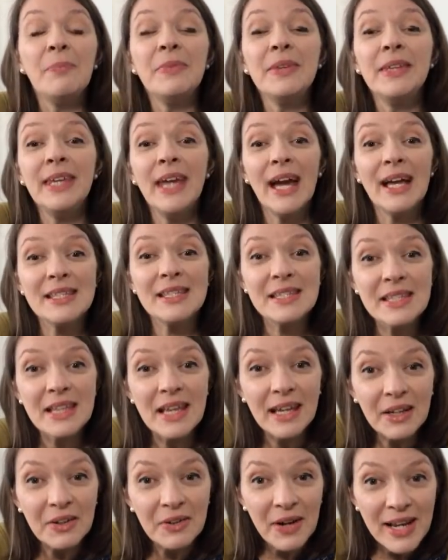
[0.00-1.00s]
Yes,
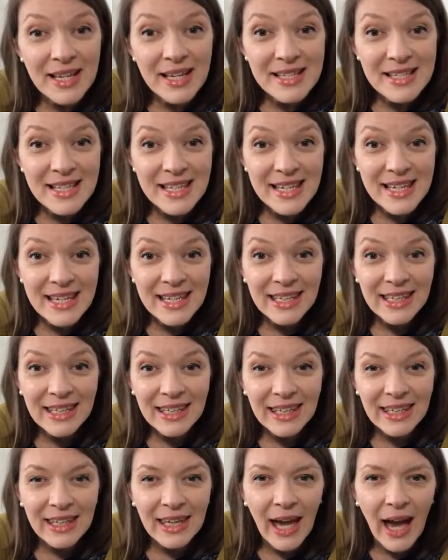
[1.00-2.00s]
Crazy
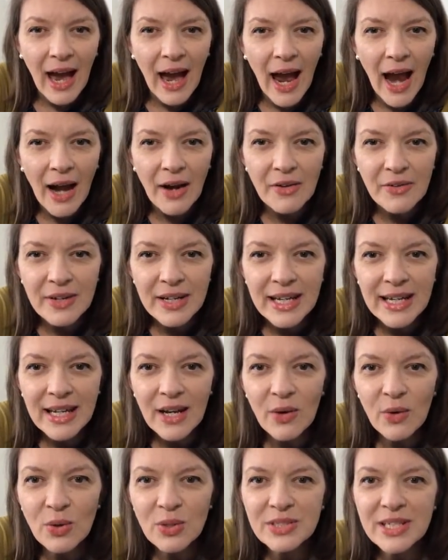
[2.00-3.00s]
Carrie,
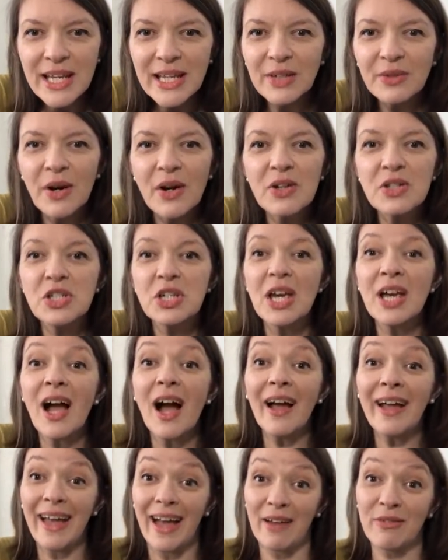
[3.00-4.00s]
All Day Crochet.
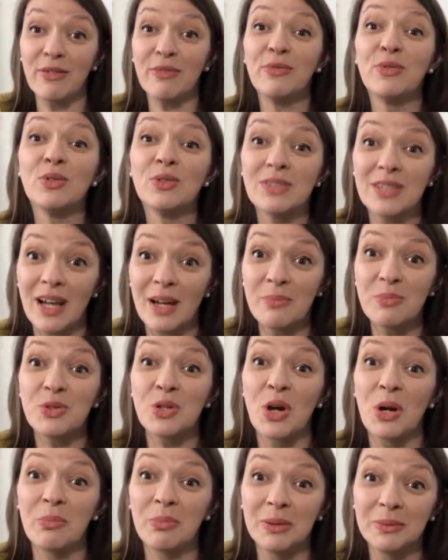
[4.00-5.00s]
I have a full-time
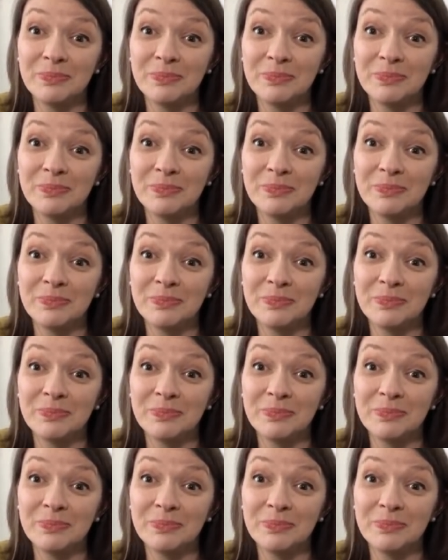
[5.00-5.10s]
job.